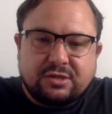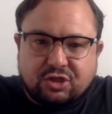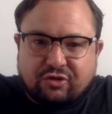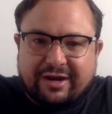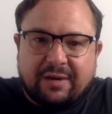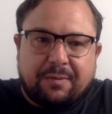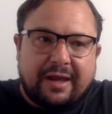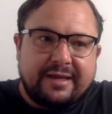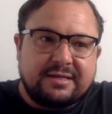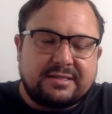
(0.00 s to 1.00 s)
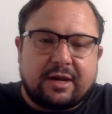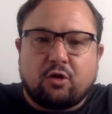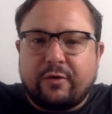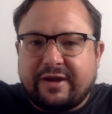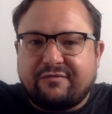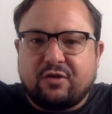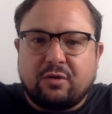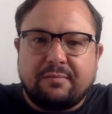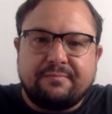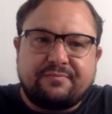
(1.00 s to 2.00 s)
to track the players. Then I've got to interview
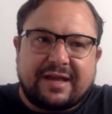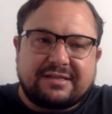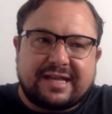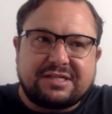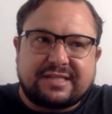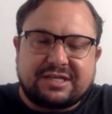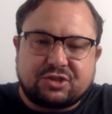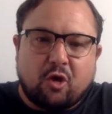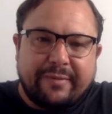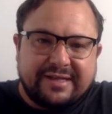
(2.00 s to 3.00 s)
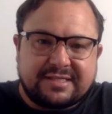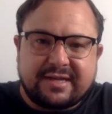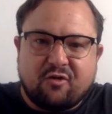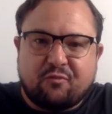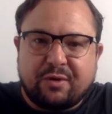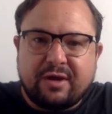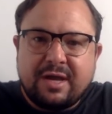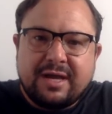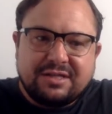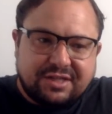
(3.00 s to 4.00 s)
them. That's time in itself. But
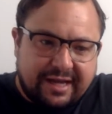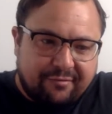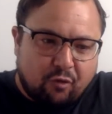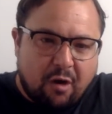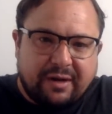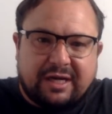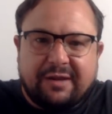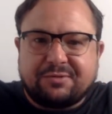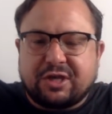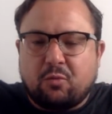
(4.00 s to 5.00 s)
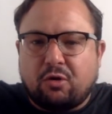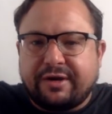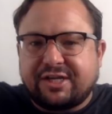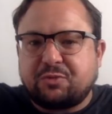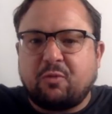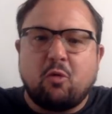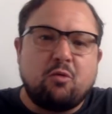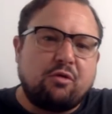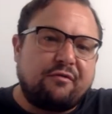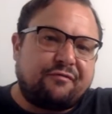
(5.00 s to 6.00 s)
to get it right with the clips I want, export them
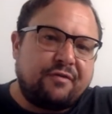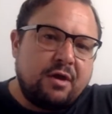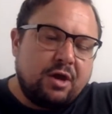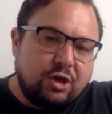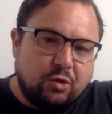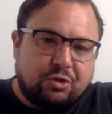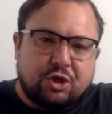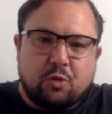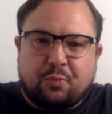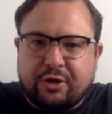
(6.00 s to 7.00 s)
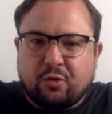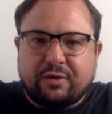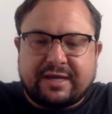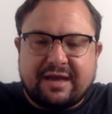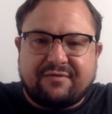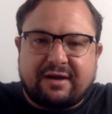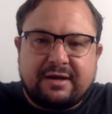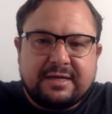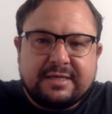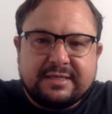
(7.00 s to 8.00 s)
all off YouTube, put it all together,
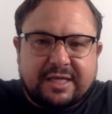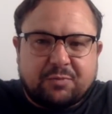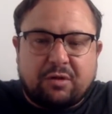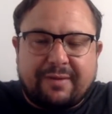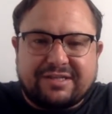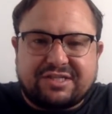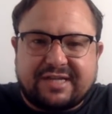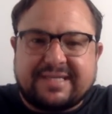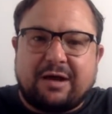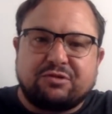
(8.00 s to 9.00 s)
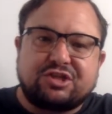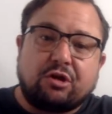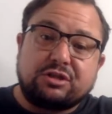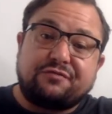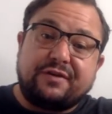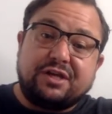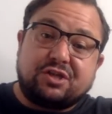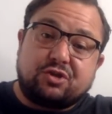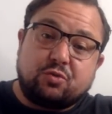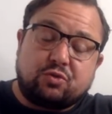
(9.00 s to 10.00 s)
it's probably about 6 hours start to finish
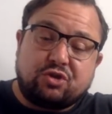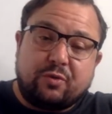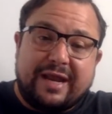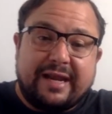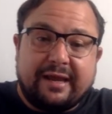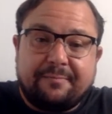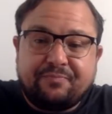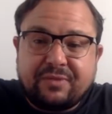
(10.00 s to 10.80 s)
to do an edit.